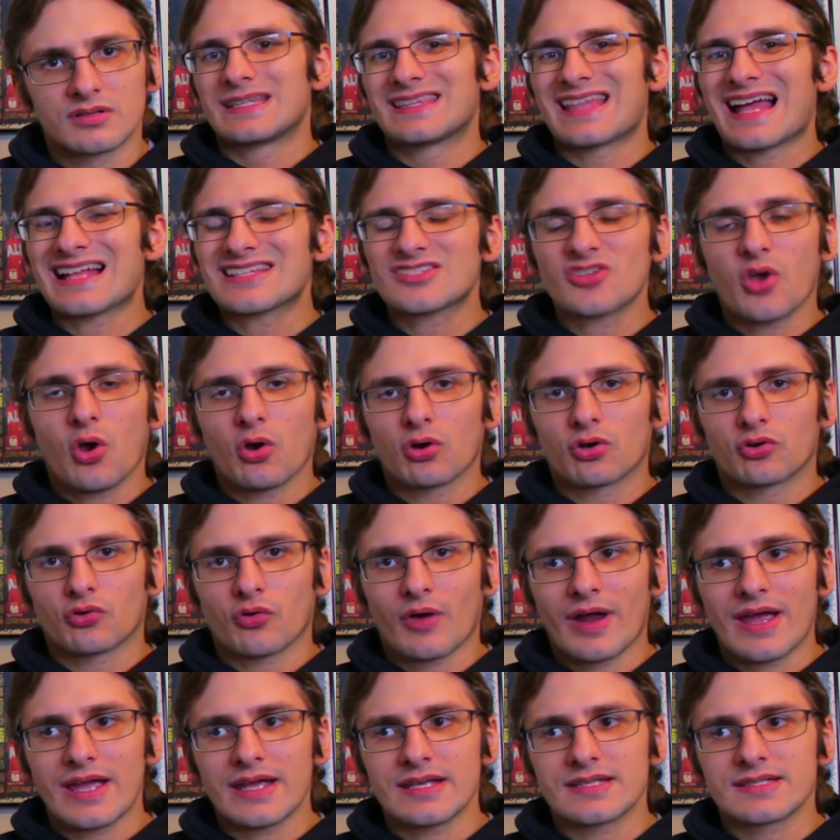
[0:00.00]
That's all
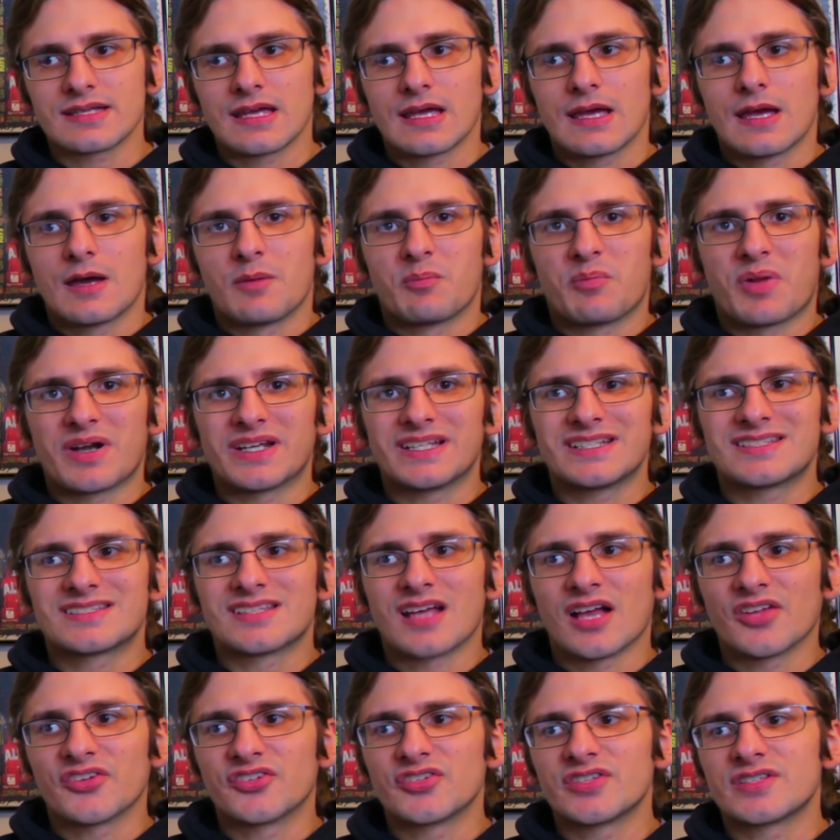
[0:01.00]
great, but it
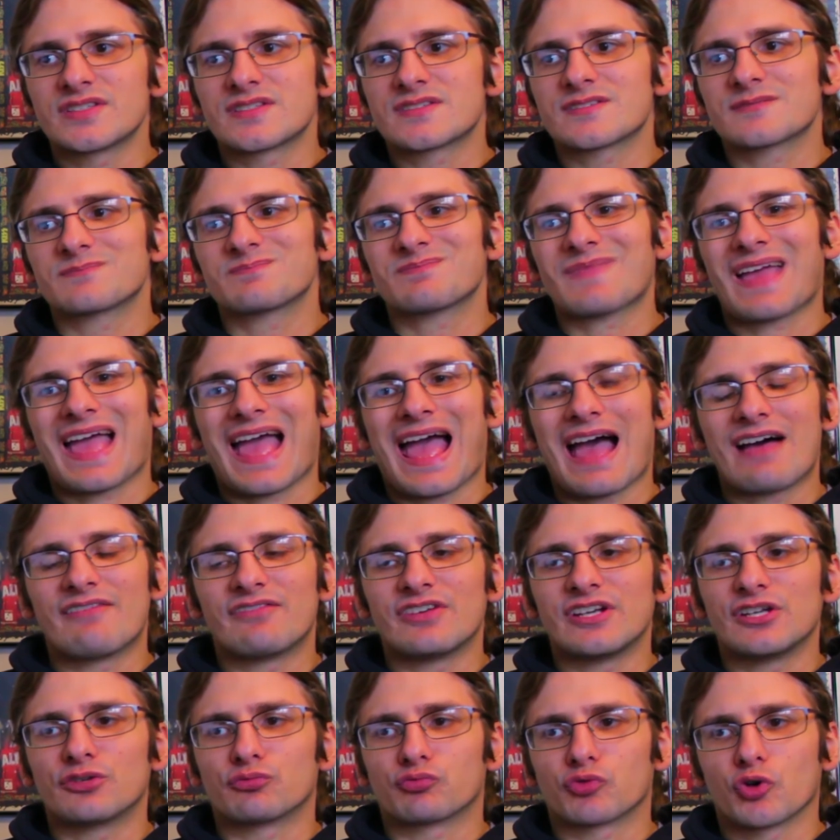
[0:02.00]
doesn't have
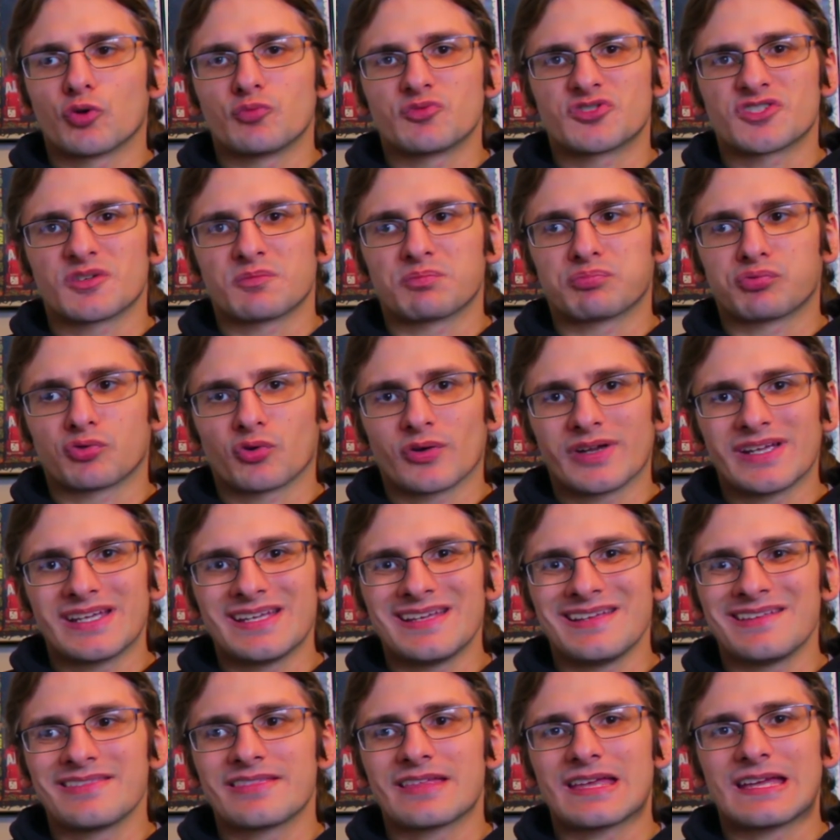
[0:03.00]
any room to
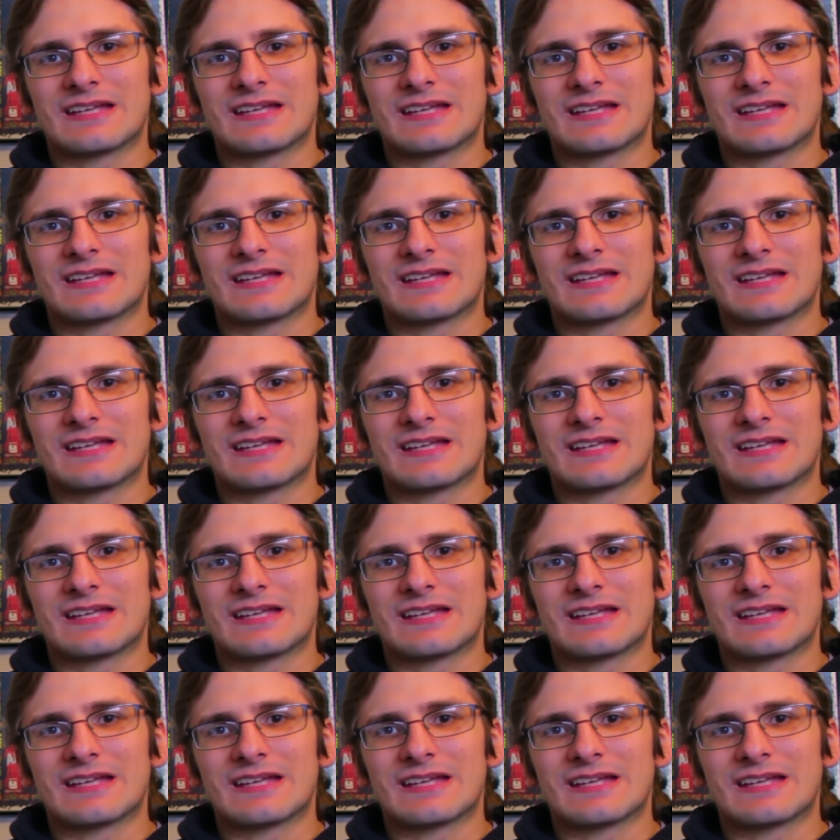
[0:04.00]
breathe.